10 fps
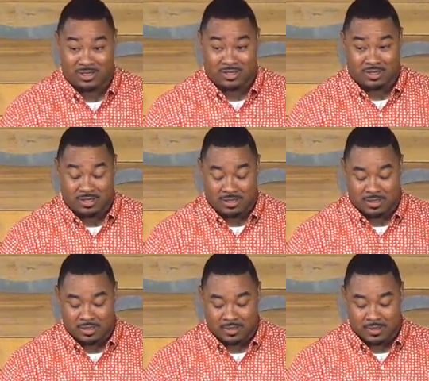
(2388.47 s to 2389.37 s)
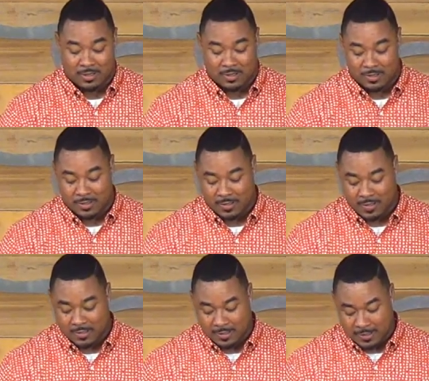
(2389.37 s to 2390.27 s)

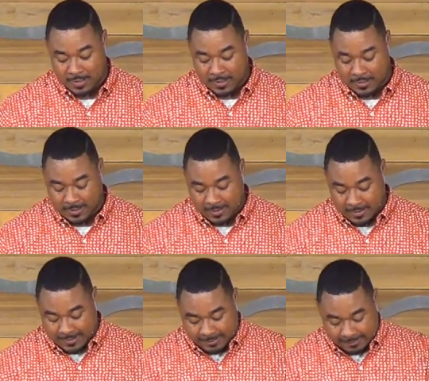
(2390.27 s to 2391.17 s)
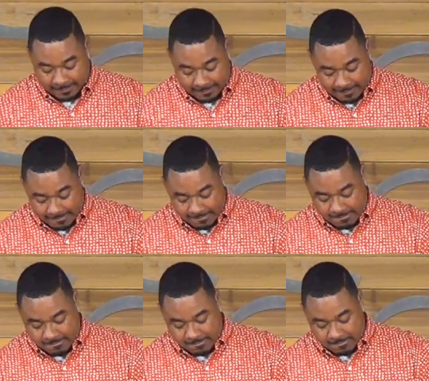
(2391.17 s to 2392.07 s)

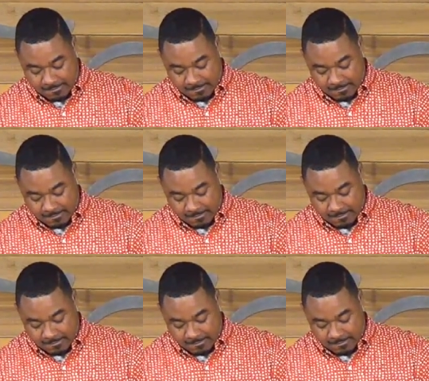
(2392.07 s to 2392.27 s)
(no one is talking)